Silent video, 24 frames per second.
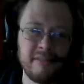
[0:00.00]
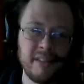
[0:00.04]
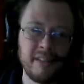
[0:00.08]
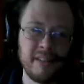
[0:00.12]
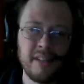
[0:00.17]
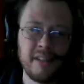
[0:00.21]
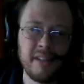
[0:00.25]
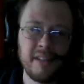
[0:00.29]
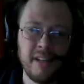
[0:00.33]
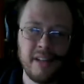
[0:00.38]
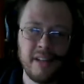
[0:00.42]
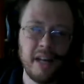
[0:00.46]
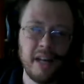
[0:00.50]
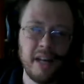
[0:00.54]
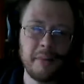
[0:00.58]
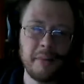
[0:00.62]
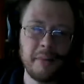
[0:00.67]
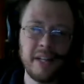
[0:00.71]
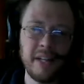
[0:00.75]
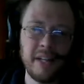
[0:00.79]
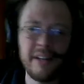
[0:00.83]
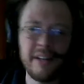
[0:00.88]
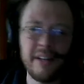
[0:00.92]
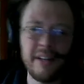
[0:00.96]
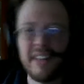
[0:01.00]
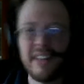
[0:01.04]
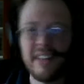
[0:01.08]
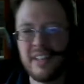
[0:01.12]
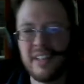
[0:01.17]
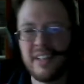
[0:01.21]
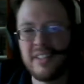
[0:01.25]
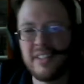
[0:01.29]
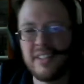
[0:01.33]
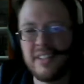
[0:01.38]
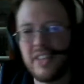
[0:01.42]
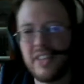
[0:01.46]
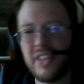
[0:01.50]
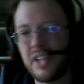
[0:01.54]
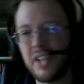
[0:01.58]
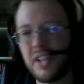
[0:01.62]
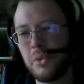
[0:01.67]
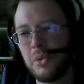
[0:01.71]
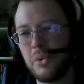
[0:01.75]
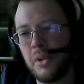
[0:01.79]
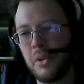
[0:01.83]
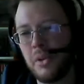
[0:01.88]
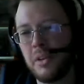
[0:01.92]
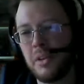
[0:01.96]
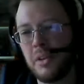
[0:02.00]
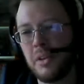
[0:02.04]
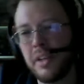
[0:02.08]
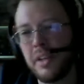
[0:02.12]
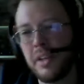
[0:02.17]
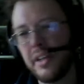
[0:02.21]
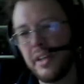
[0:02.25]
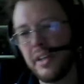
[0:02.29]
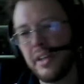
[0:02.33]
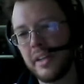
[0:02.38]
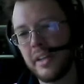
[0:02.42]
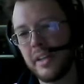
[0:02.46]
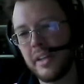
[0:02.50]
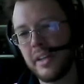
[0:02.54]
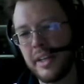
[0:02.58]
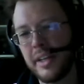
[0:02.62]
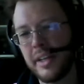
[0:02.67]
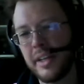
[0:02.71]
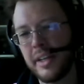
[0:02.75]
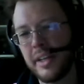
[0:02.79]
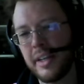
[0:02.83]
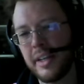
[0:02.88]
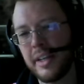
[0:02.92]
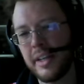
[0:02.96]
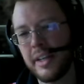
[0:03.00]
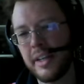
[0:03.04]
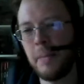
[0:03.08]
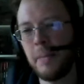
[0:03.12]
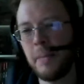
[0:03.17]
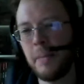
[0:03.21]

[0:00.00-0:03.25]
I don't mean sexual adult content.